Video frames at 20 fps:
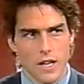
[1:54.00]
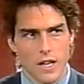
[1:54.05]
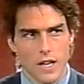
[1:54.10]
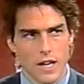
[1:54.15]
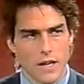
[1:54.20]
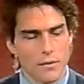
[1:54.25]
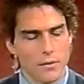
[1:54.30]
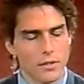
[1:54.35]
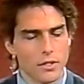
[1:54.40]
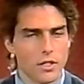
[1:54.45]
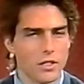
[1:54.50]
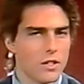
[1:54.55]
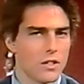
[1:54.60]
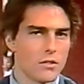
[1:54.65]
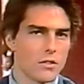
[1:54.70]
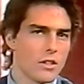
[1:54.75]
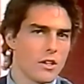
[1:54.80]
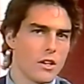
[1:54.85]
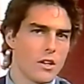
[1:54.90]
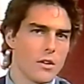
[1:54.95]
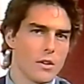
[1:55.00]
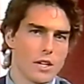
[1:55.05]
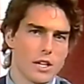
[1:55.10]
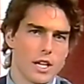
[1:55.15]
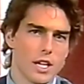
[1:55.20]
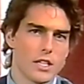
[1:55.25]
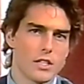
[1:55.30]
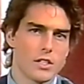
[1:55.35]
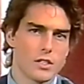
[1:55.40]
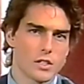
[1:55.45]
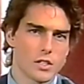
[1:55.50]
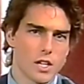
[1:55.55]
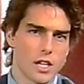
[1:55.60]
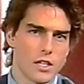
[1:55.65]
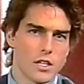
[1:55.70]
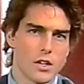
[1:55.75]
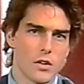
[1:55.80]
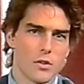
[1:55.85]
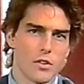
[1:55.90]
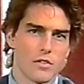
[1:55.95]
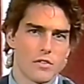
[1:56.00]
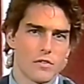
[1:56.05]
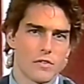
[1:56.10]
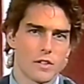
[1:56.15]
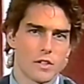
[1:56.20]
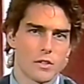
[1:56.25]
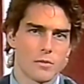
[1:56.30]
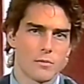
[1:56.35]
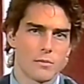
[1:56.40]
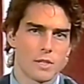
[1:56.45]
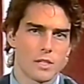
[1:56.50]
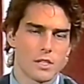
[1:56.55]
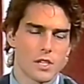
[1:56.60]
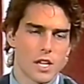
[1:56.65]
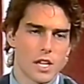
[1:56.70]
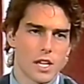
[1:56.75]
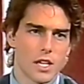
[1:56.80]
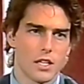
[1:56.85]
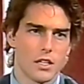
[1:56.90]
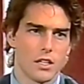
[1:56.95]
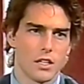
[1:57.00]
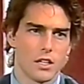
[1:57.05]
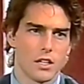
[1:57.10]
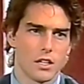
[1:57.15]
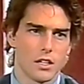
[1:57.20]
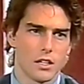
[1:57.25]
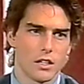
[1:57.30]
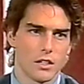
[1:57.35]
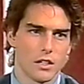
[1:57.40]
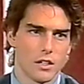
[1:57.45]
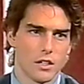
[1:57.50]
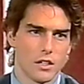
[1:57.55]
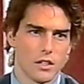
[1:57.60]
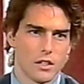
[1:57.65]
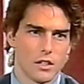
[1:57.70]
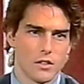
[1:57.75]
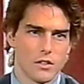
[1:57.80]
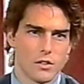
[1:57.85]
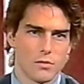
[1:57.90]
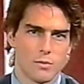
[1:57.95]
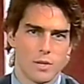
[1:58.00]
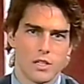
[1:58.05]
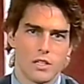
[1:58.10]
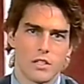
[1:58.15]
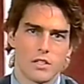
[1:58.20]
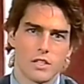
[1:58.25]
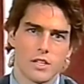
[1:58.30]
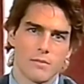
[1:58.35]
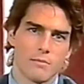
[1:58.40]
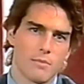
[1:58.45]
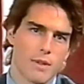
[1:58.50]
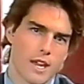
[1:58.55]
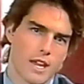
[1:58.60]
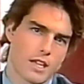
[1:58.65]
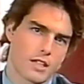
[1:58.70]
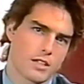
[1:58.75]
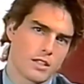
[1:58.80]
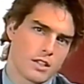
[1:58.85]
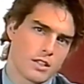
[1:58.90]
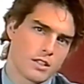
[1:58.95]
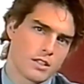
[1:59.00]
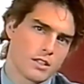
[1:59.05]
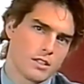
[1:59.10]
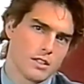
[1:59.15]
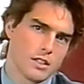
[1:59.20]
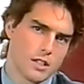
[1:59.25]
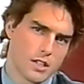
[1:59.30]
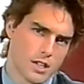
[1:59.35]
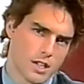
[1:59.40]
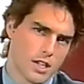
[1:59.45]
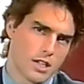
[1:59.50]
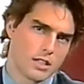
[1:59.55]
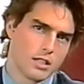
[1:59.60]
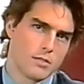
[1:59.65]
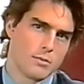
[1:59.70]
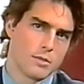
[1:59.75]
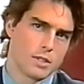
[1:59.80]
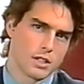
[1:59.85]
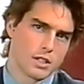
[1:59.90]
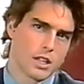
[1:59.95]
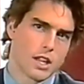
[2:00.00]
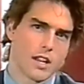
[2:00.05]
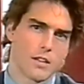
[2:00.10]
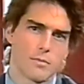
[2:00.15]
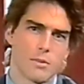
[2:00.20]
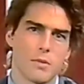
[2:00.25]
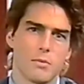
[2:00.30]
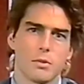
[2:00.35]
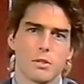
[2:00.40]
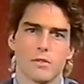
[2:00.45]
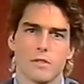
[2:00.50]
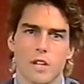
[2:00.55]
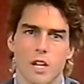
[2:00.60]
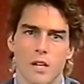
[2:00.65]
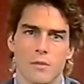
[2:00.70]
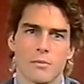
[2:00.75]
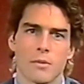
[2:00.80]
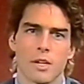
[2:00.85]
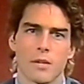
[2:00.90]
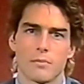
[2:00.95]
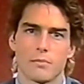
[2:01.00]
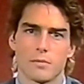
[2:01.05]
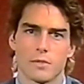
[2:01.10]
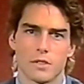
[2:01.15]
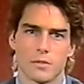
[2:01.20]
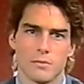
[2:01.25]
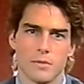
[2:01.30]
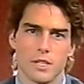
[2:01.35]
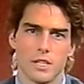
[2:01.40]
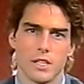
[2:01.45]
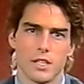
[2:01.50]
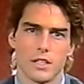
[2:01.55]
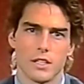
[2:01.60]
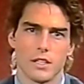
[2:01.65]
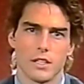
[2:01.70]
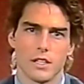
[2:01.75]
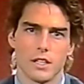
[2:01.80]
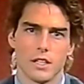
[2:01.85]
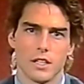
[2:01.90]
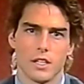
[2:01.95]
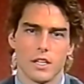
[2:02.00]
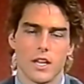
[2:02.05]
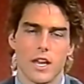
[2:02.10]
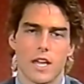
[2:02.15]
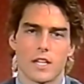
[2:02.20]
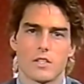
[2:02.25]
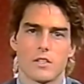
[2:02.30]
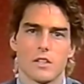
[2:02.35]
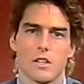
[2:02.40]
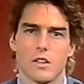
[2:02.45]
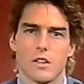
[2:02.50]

I really don't know. I know the film has had tremendous impact on them, and a lot of people have come up to me and actually